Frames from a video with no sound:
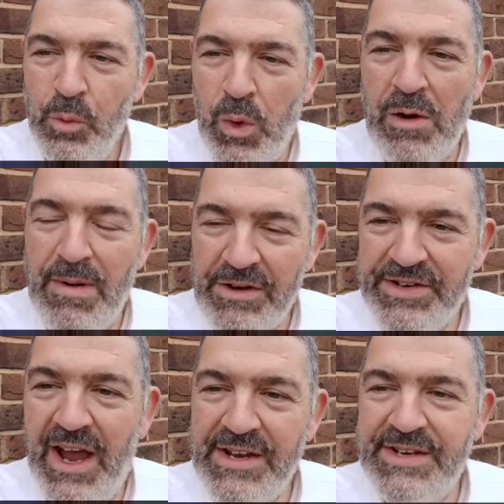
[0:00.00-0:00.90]
We are about
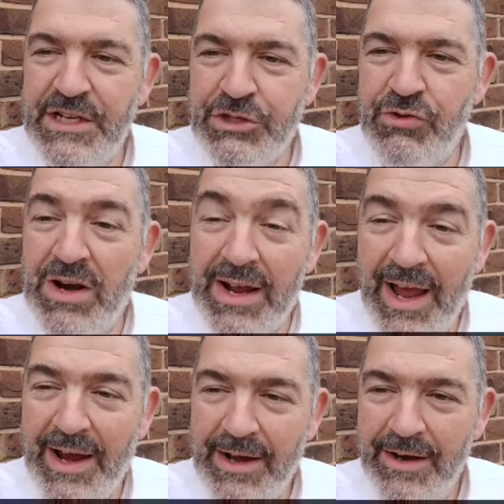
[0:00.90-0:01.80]
to enter Israel
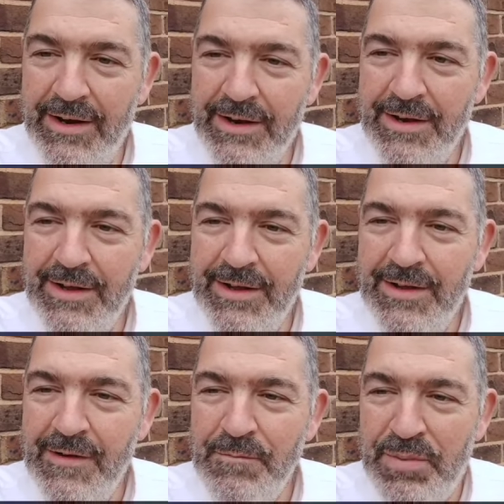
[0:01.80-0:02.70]
again,
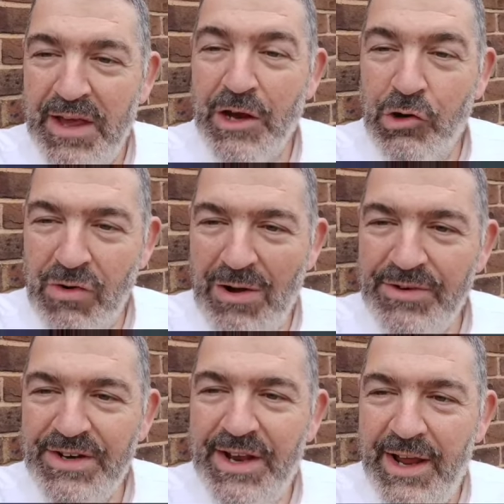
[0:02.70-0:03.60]
being
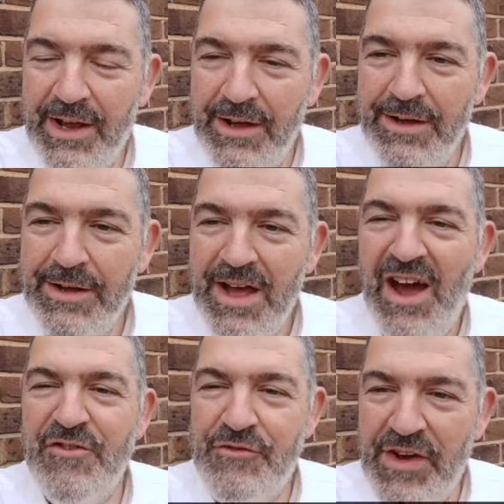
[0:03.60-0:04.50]
grounded here
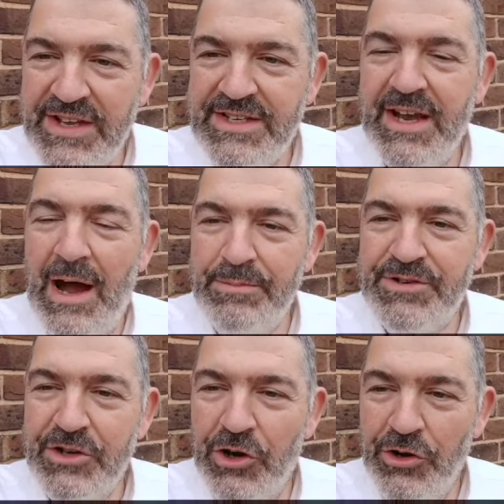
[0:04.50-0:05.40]
and facing up
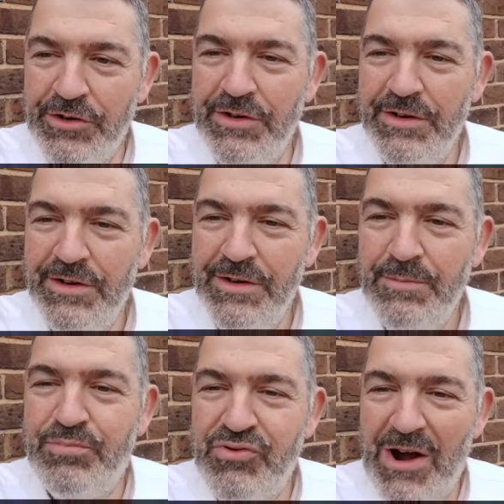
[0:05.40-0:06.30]
to God
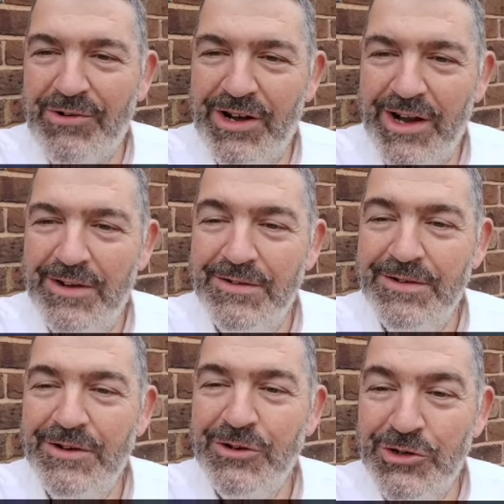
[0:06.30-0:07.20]

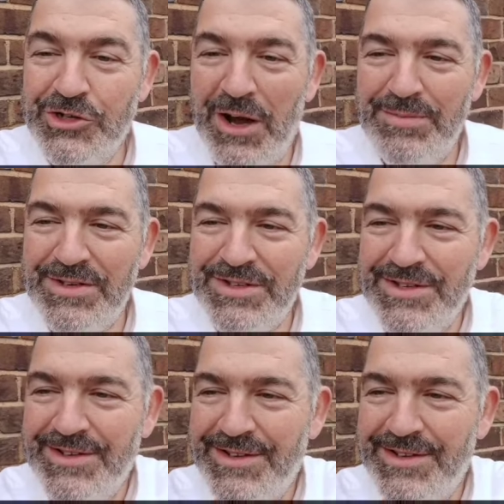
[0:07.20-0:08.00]
proudly. Good Shabbos.